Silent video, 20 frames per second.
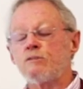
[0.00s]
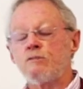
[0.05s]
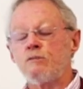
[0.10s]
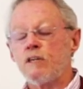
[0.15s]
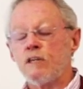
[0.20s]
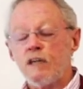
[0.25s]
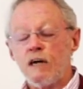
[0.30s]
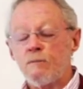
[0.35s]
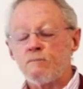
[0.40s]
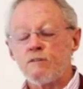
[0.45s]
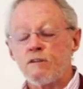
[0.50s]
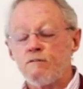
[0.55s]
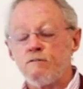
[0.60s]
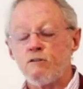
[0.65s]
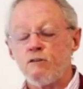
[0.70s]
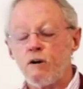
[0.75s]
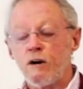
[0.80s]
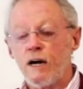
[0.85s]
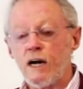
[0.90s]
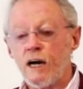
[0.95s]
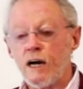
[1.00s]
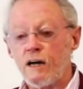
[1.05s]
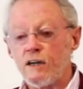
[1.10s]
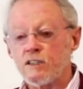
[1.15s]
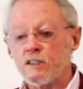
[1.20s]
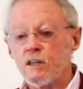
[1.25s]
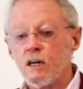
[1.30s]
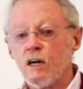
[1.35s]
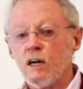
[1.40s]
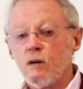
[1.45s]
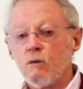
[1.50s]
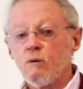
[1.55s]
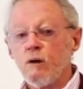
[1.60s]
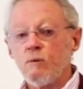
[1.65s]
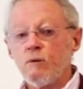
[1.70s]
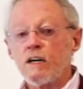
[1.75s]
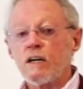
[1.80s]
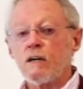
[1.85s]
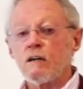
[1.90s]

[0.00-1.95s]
3, up to 4 hours, where we